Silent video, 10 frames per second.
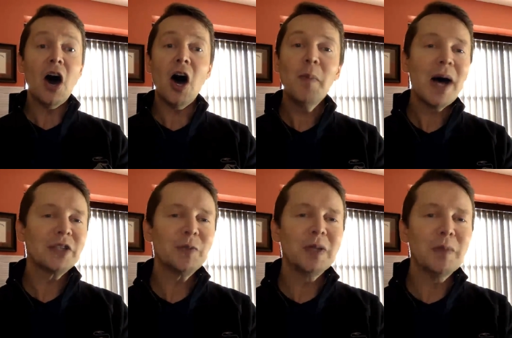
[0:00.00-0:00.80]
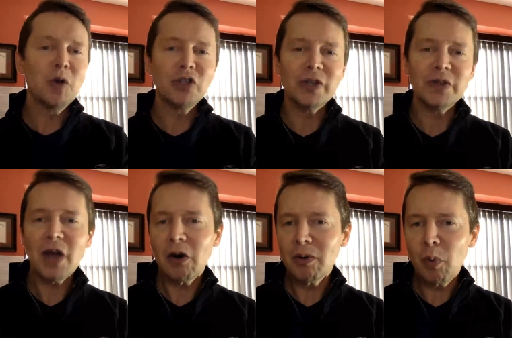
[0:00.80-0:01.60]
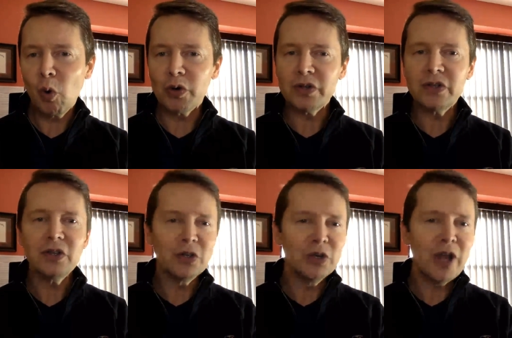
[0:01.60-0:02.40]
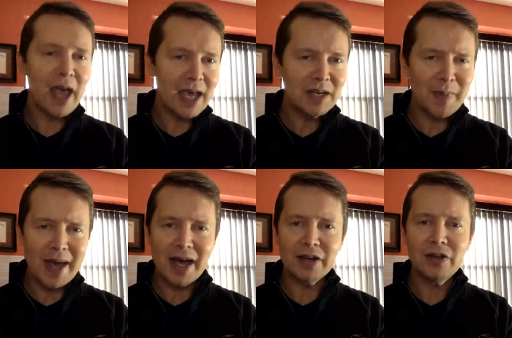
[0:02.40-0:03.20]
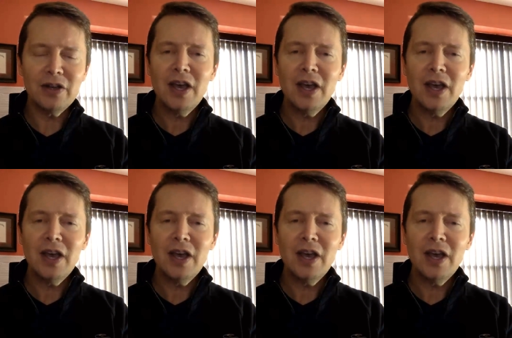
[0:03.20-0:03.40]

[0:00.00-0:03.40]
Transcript: All possible emotions are important, good and bad.